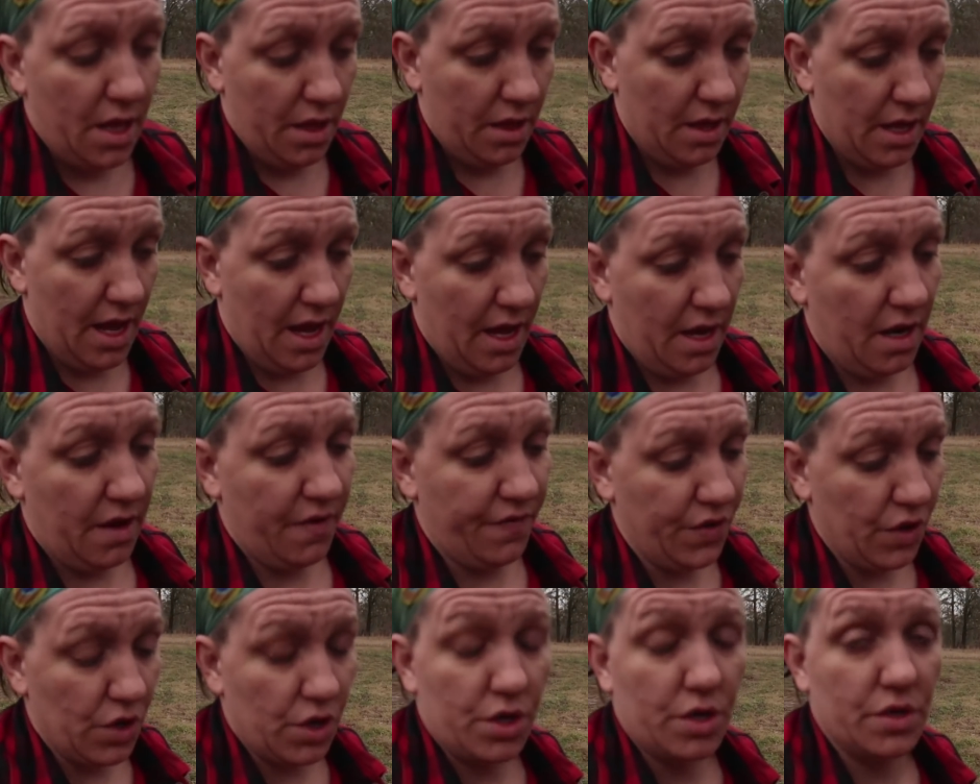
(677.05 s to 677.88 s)
that
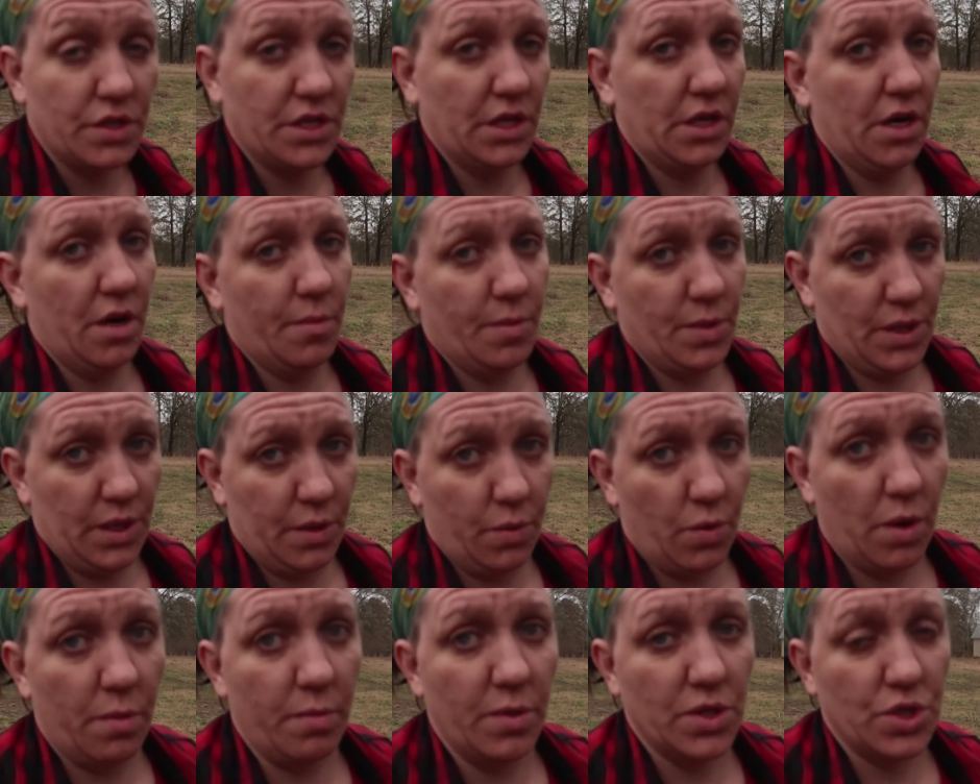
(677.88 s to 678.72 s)
if you're using herbal
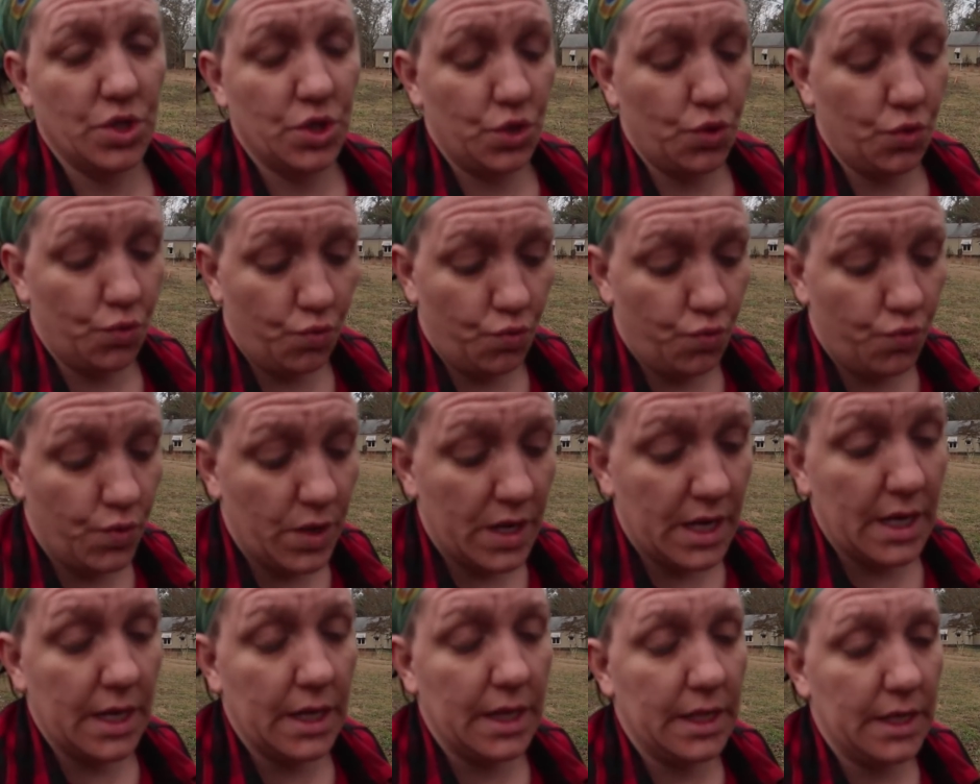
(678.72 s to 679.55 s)
dewormers, you
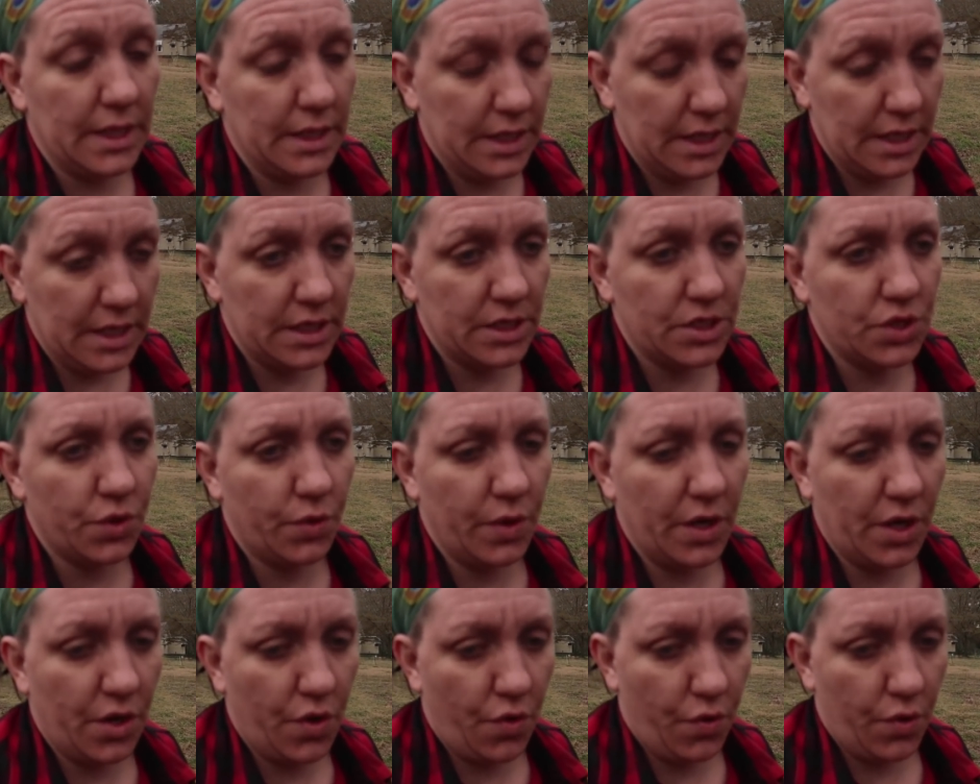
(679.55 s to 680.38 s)
really need
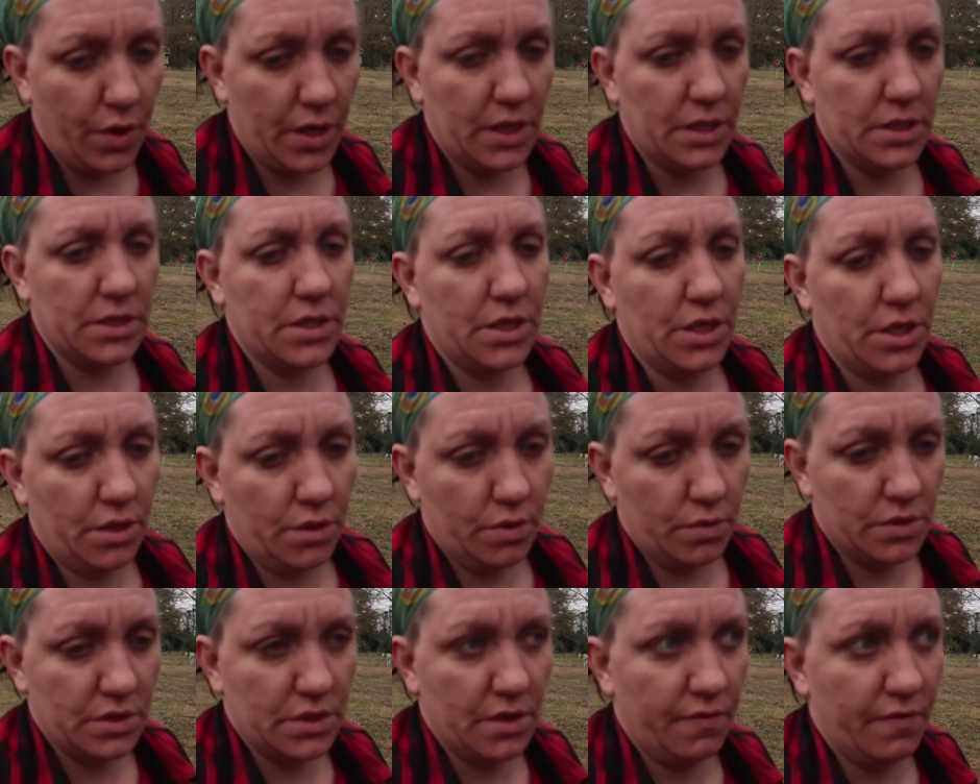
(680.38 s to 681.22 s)
to increase the
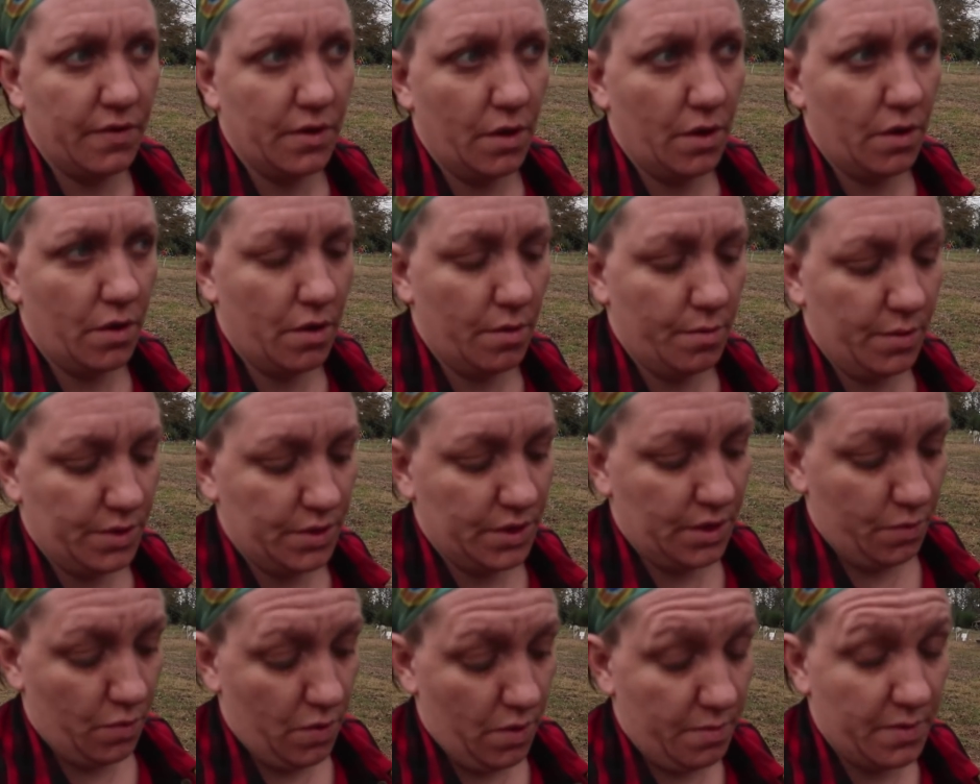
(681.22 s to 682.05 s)
use of the herbal
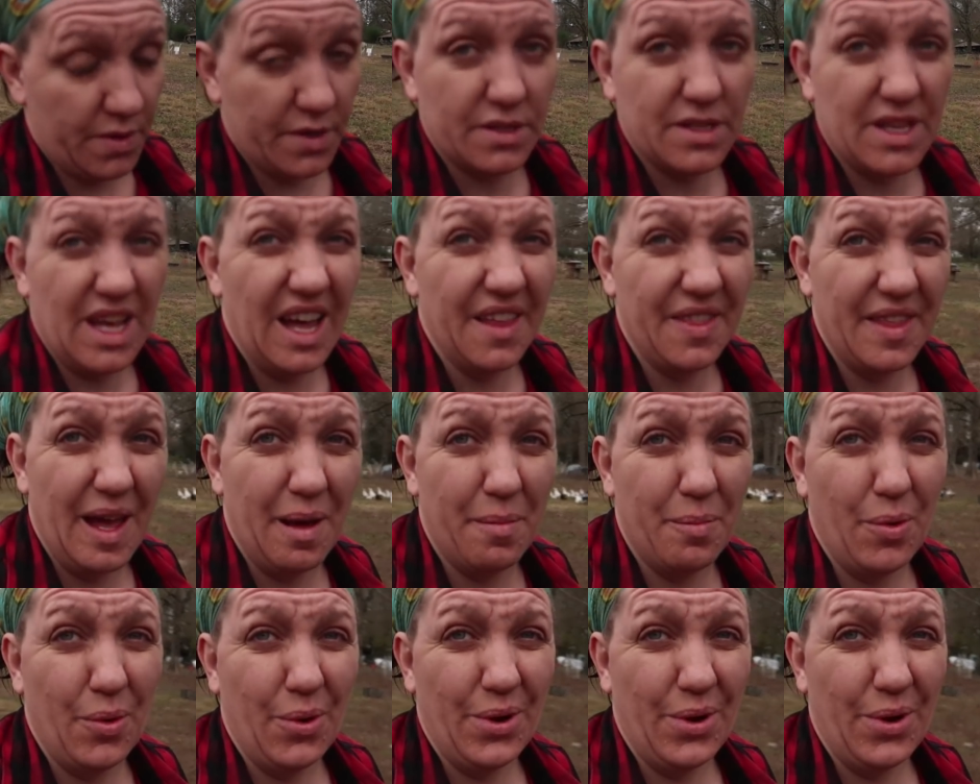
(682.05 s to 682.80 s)
dewormers at that